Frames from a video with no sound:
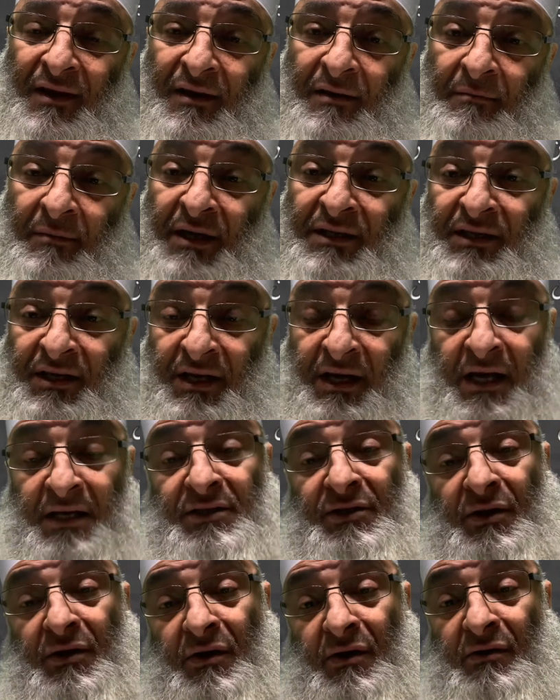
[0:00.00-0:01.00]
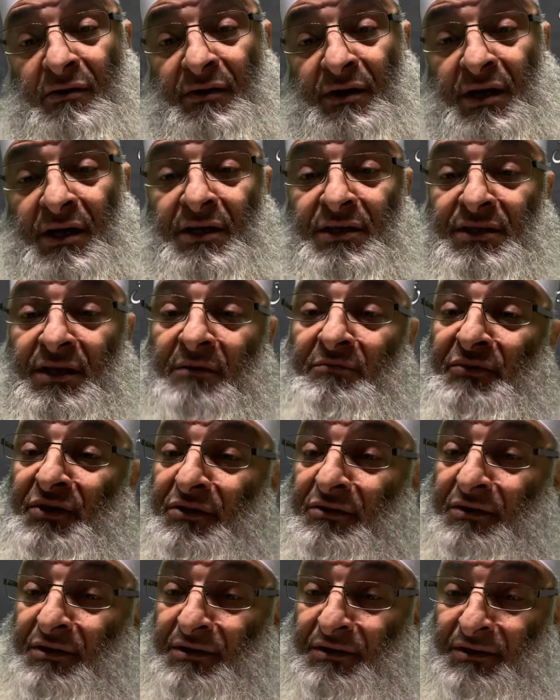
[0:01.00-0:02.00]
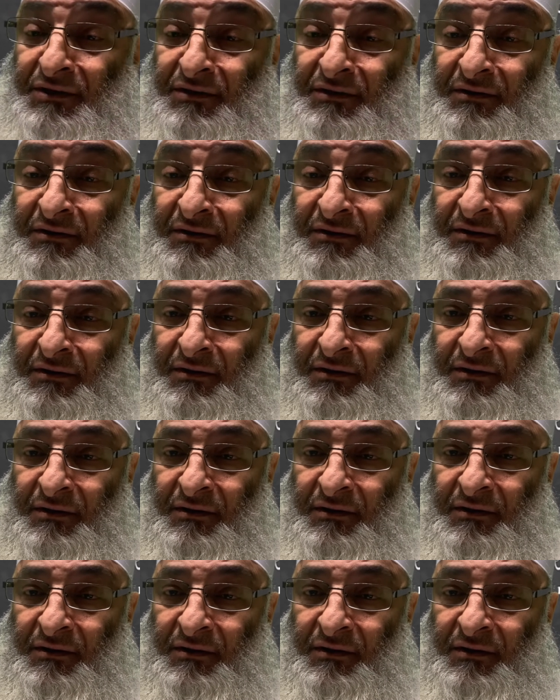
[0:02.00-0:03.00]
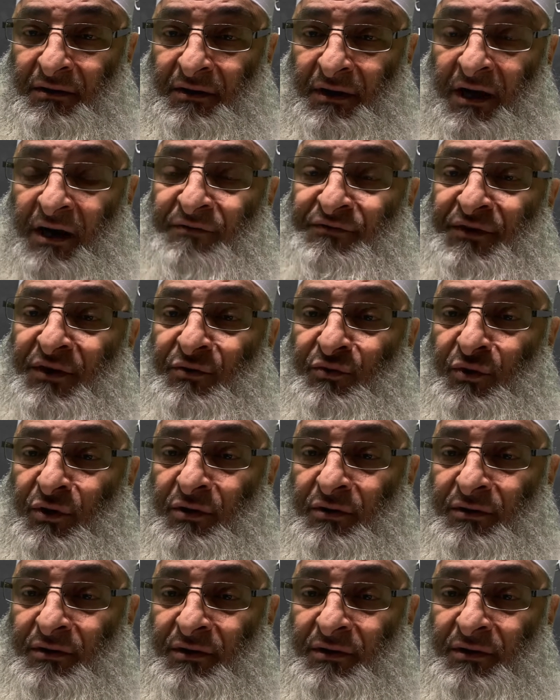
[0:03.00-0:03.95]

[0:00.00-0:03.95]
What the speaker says: But he has to know there is some duties afterward,